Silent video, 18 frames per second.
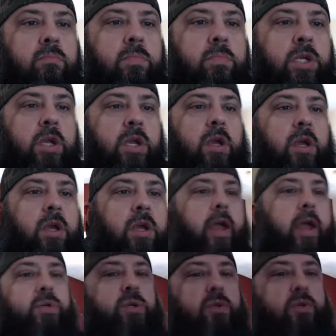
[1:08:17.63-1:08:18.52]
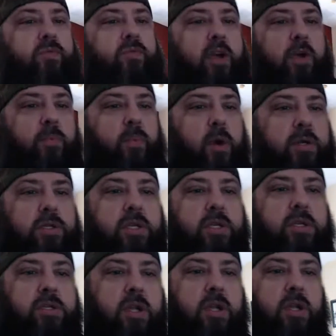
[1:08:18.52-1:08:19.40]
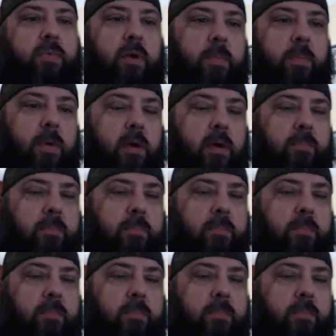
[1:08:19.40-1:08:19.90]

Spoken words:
Yeah, I'm sure it's very pricey stuff there, Bob.